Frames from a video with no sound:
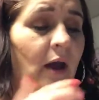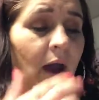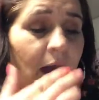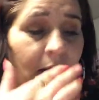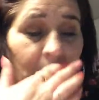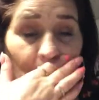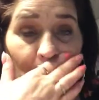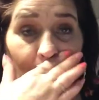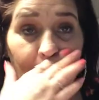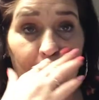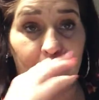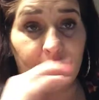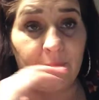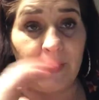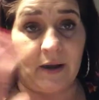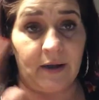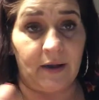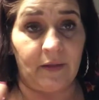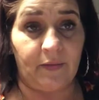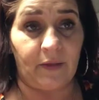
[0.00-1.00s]
i don't have
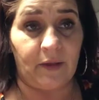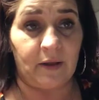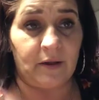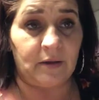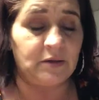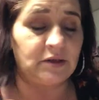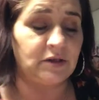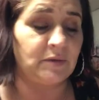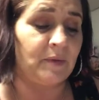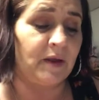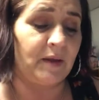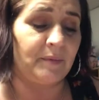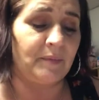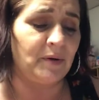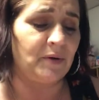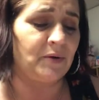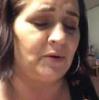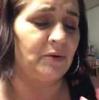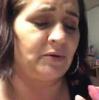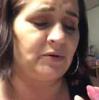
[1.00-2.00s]
anything to make
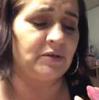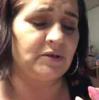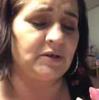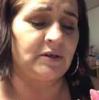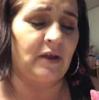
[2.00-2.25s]
bows